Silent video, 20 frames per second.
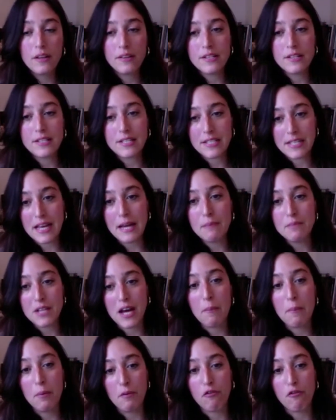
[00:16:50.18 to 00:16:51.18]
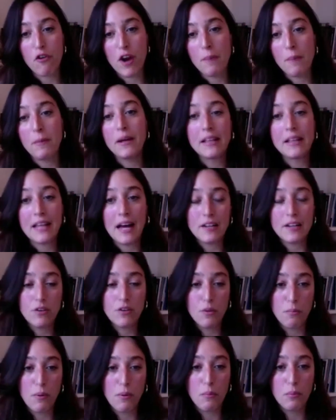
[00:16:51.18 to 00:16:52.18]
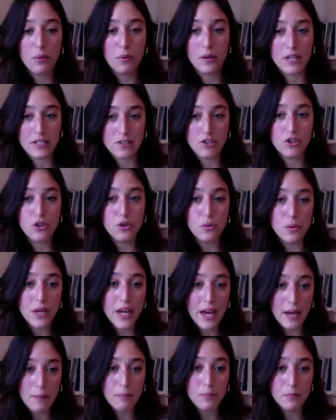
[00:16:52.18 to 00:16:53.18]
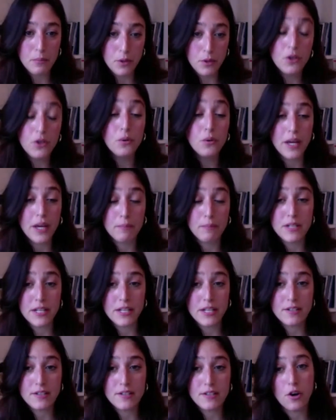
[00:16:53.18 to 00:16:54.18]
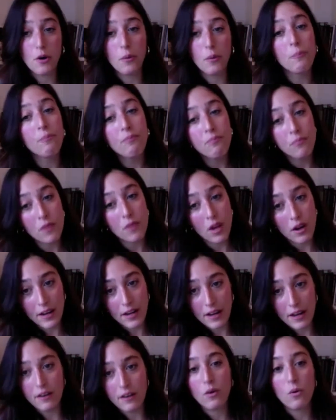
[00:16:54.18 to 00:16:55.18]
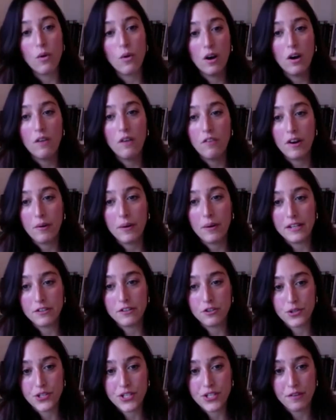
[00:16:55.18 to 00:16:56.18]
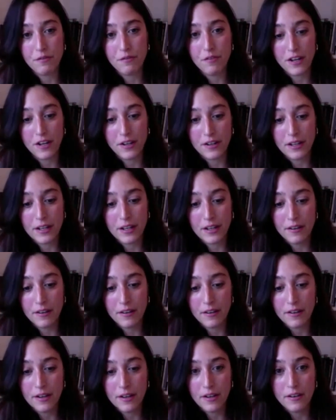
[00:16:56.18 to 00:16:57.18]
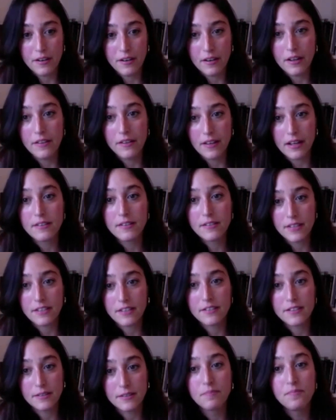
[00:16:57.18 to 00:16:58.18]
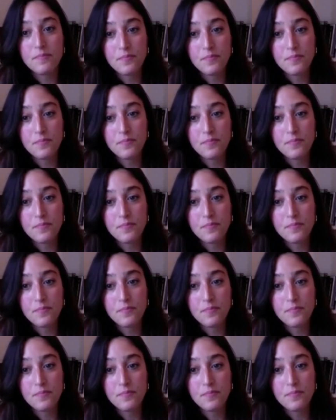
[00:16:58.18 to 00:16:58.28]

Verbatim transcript: the same type of framing that the populist UK UKIP did so again, quite a very interesting finding in, in, in that sense.